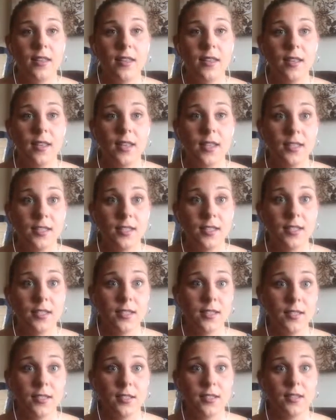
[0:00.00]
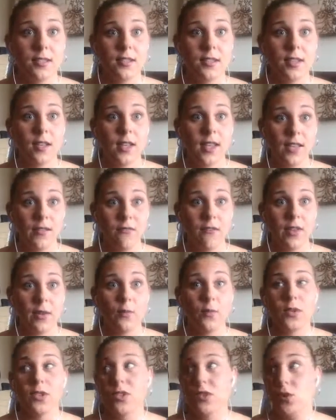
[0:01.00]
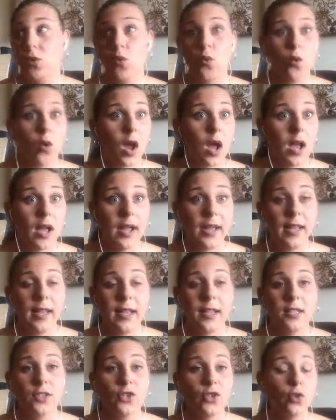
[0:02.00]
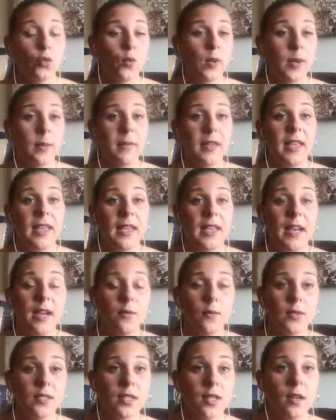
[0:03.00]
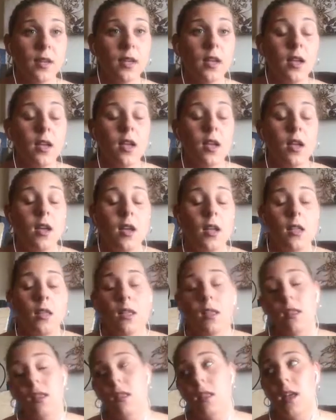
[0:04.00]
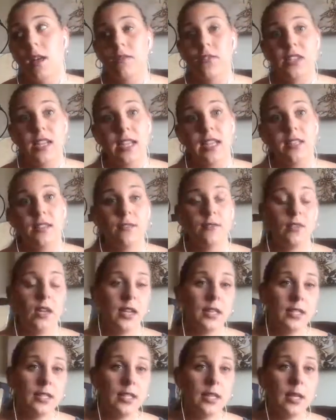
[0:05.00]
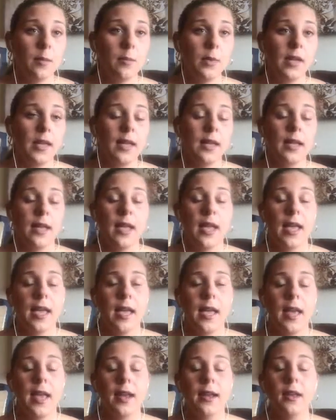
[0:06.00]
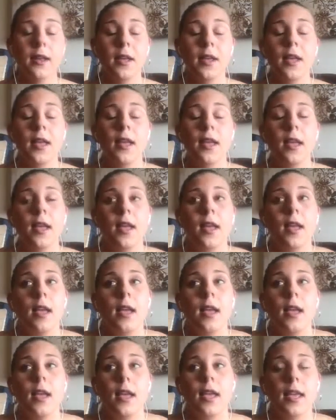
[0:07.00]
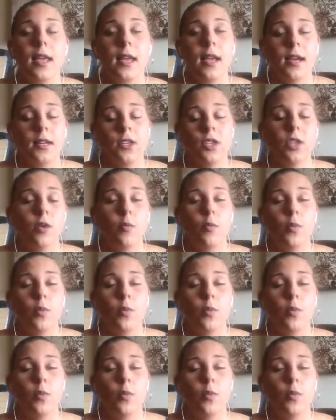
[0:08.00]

his infant was crying and screaming, and it was a lot of days of not sleeping, and he got to the